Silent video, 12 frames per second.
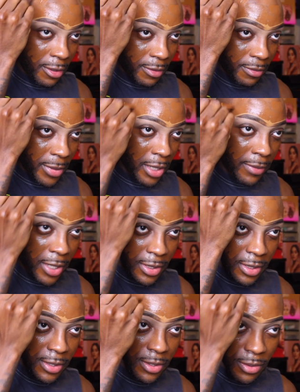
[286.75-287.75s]
Me and my
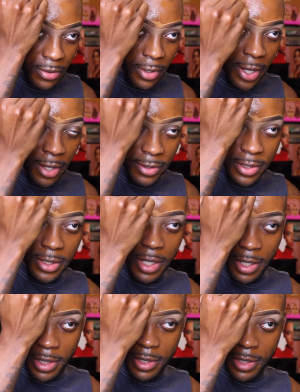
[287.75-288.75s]
sister going out
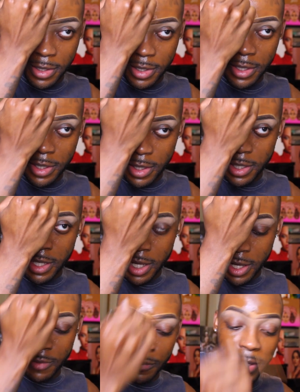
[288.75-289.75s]
tonight,
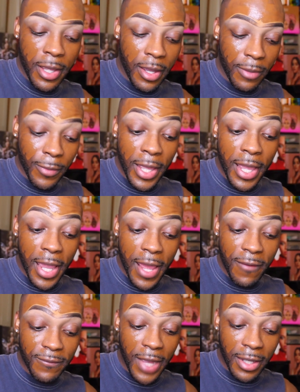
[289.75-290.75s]
and we
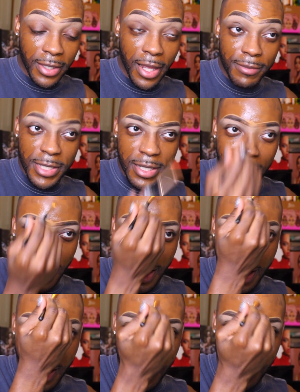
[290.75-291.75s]
getting fucked up
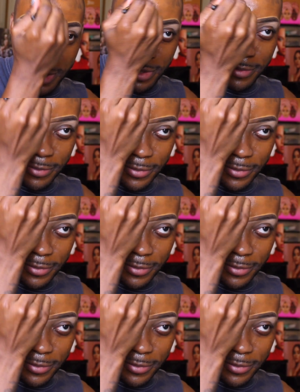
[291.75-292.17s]
tonight,